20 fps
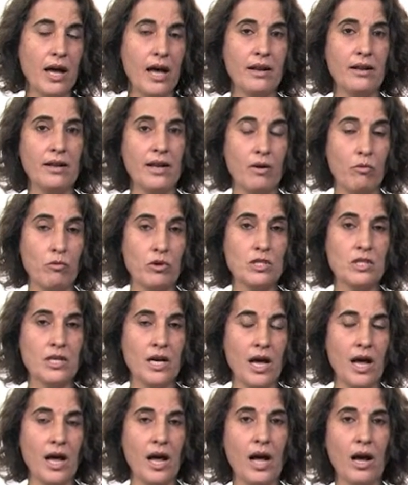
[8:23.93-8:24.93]
and there was
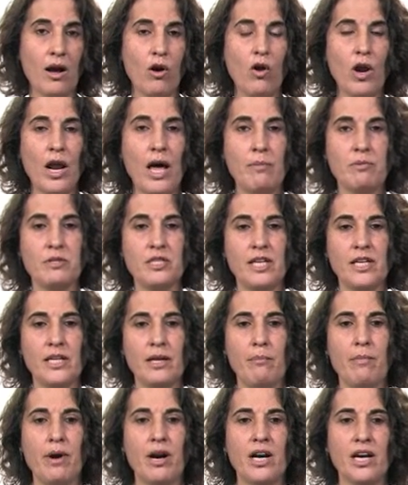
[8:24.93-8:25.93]
a collapse in
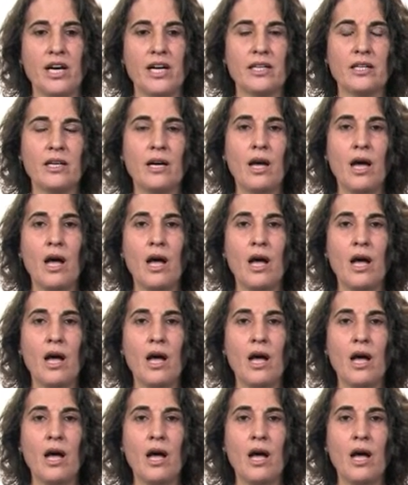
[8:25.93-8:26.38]
the market.